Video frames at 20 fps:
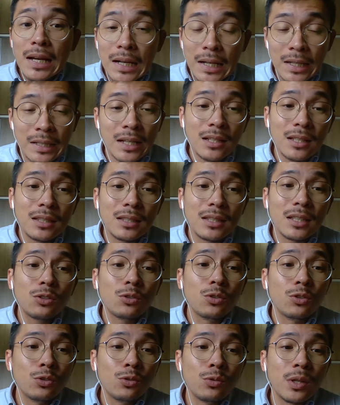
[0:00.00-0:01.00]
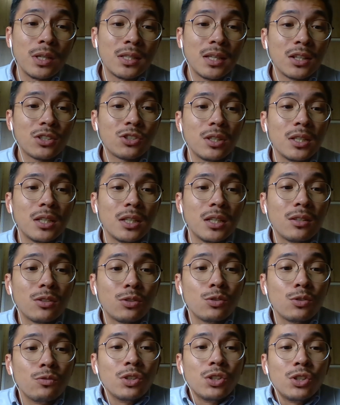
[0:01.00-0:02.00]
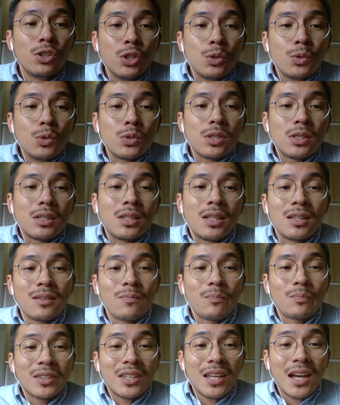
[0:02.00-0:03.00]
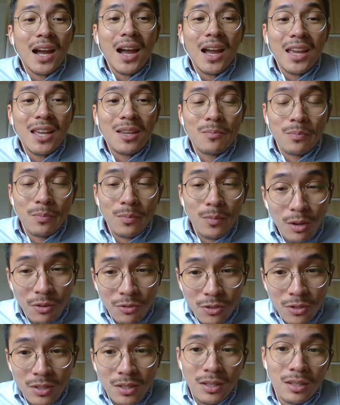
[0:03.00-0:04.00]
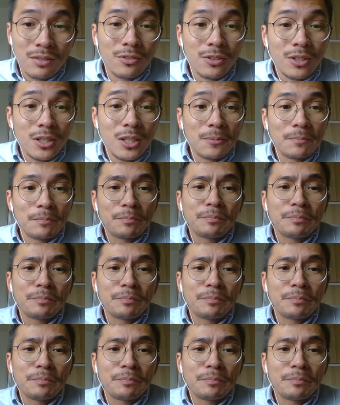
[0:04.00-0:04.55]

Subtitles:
Another thing to do is actually to reduce the time of your delivery.